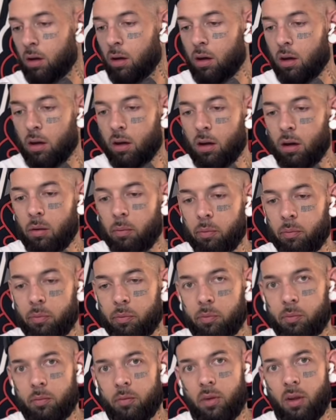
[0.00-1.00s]
Um,
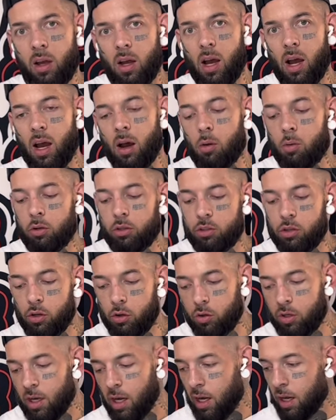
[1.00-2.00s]
I will show
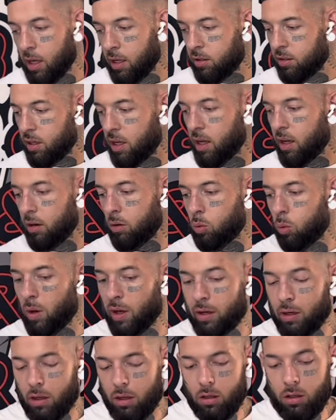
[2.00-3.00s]
you guys a
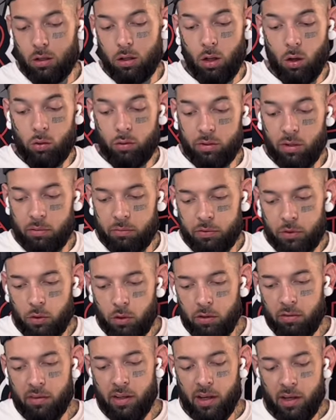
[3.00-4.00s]
quick close-up
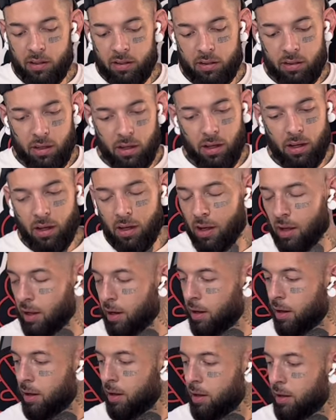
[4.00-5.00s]
view of this,
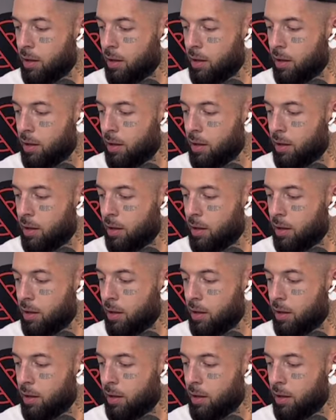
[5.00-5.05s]
and